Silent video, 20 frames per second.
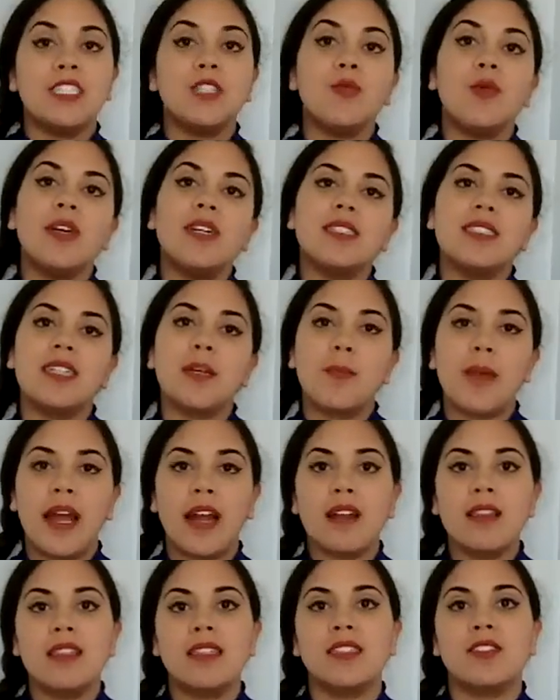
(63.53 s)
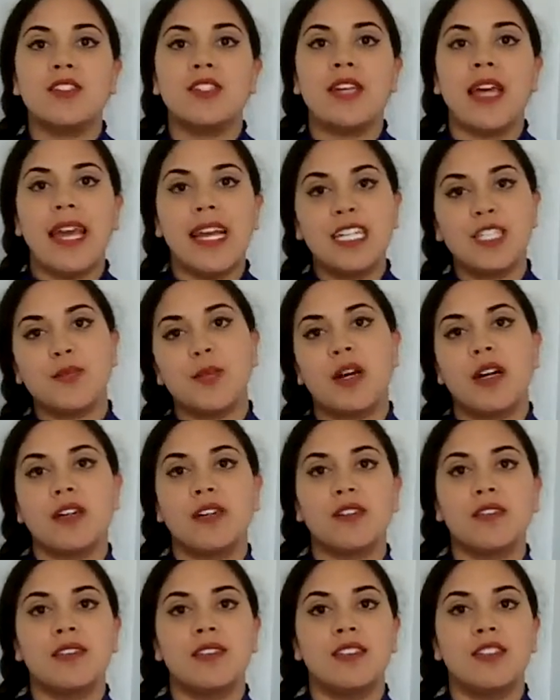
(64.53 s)
and she wanted to compare this to age
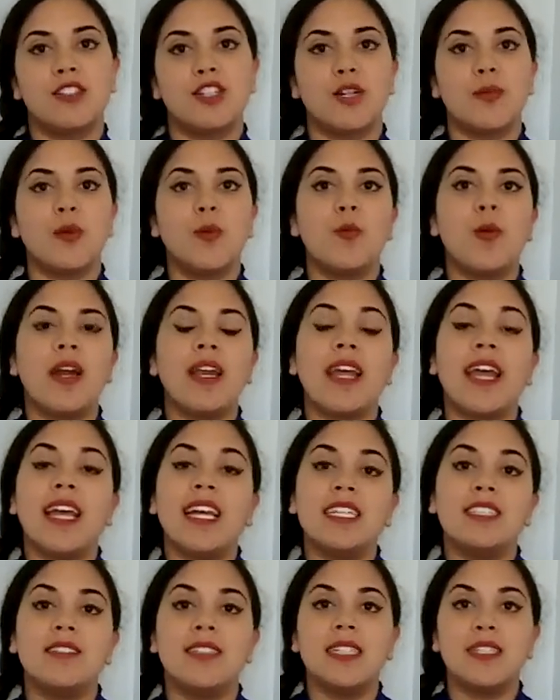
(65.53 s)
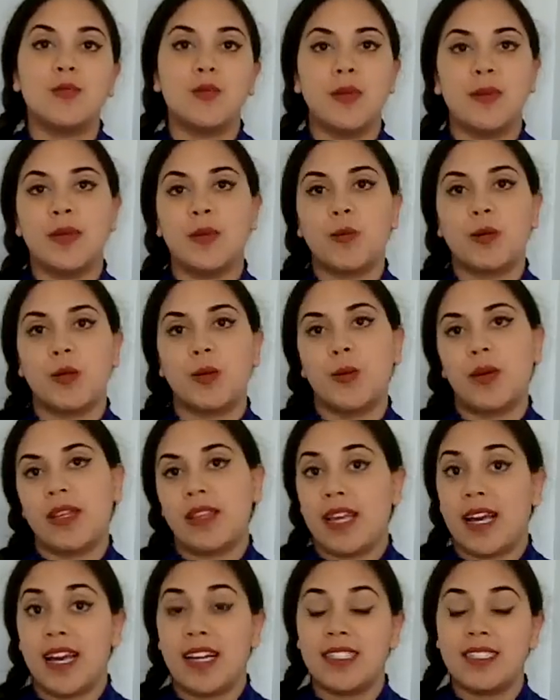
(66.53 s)
markers to determine what age these women were
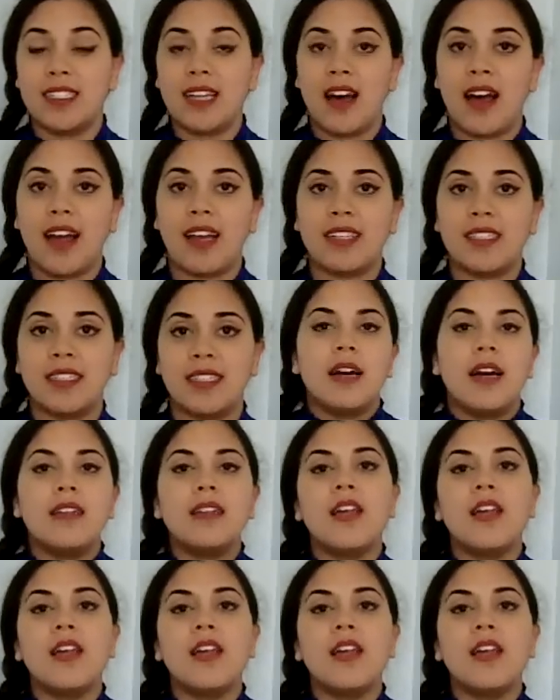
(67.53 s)
when they had died.